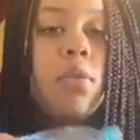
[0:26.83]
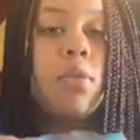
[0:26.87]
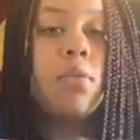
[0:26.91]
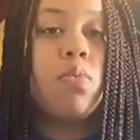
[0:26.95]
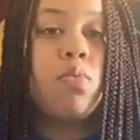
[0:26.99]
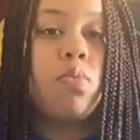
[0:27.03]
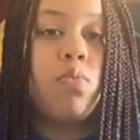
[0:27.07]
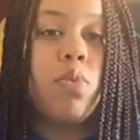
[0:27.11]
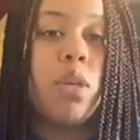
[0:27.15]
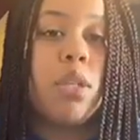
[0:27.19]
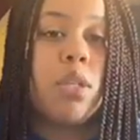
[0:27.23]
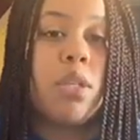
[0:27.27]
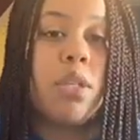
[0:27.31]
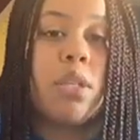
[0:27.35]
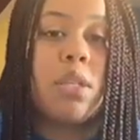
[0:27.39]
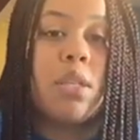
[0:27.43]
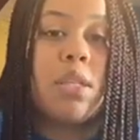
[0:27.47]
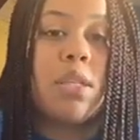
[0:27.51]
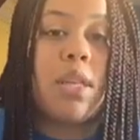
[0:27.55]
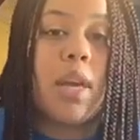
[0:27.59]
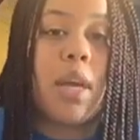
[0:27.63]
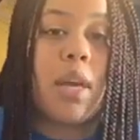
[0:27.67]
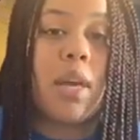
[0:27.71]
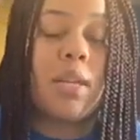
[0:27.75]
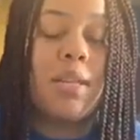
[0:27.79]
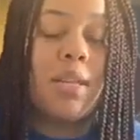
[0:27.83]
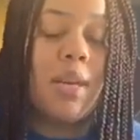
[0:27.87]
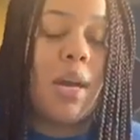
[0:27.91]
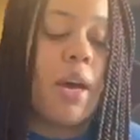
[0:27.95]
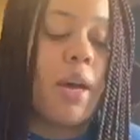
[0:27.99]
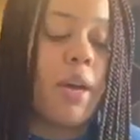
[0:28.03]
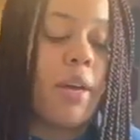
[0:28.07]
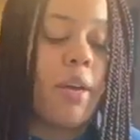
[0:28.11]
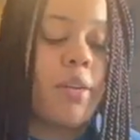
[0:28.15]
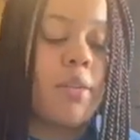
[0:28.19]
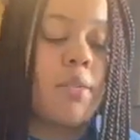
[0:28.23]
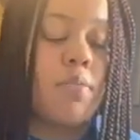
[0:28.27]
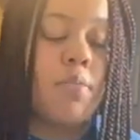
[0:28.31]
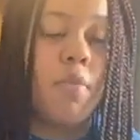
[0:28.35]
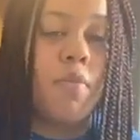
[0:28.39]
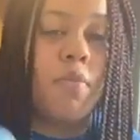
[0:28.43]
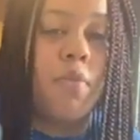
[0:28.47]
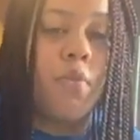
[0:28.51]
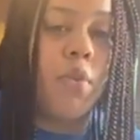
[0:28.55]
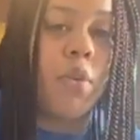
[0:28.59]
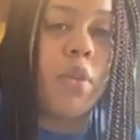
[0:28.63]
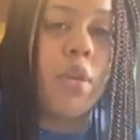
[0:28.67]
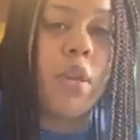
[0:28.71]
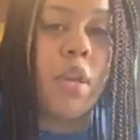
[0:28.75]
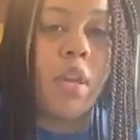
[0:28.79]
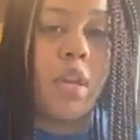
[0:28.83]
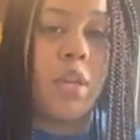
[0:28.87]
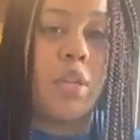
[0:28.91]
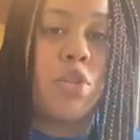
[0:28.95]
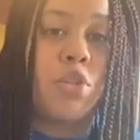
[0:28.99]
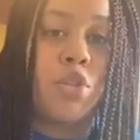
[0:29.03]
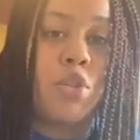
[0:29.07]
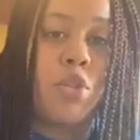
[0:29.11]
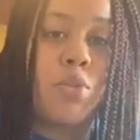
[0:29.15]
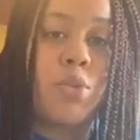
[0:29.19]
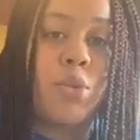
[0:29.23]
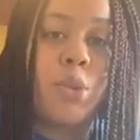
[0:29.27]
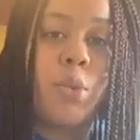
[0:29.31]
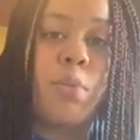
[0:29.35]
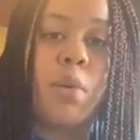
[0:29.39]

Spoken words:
rinsed and sanitized before the kids use it,